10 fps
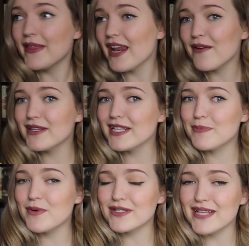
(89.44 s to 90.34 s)
But then I read these
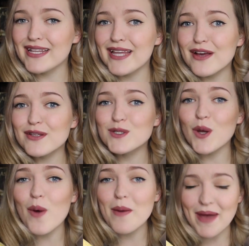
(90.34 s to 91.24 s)
books and they are
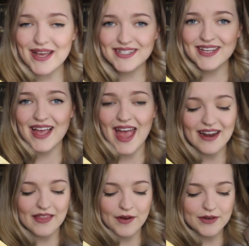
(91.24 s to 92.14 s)
so amazing,
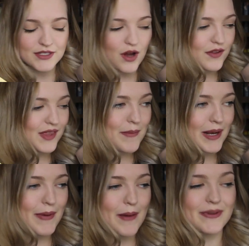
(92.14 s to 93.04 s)
and there is not that
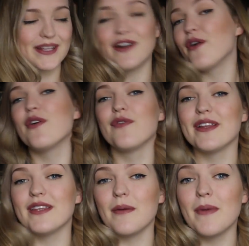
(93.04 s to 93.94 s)
many people that I know who've
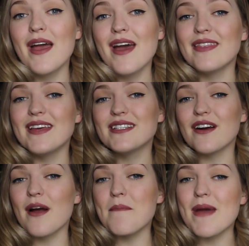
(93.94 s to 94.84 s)
read them. These
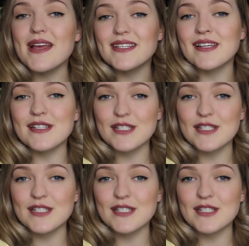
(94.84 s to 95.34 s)
are amazing